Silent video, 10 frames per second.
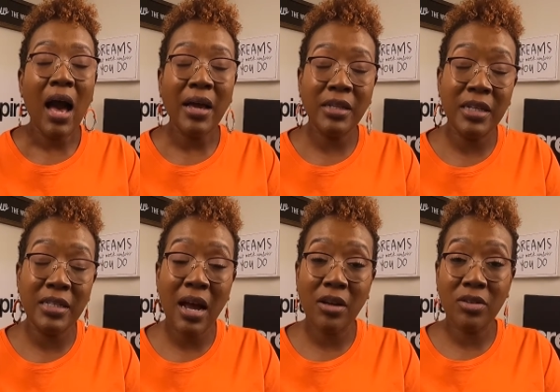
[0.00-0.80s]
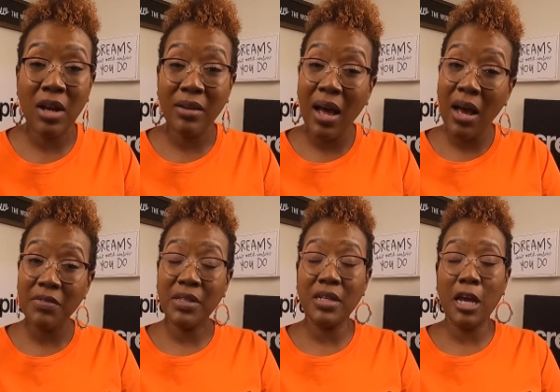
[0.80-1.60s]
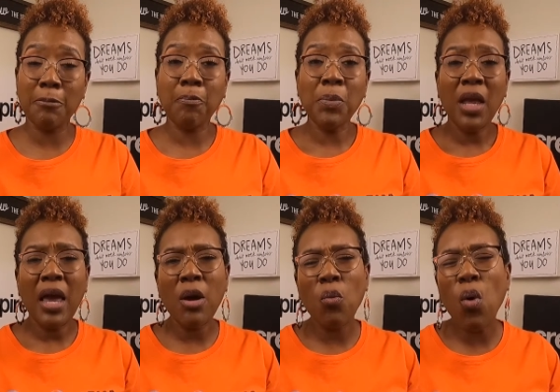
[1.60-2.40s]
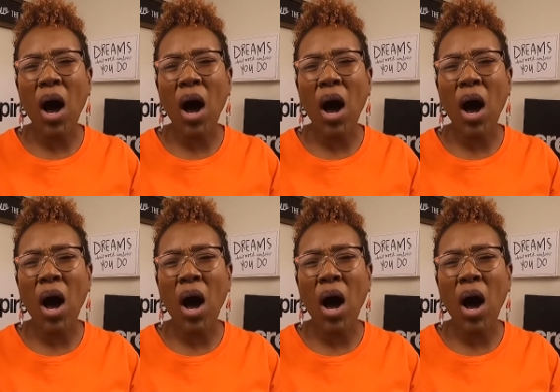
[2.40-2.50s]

and detoxing our lives today, and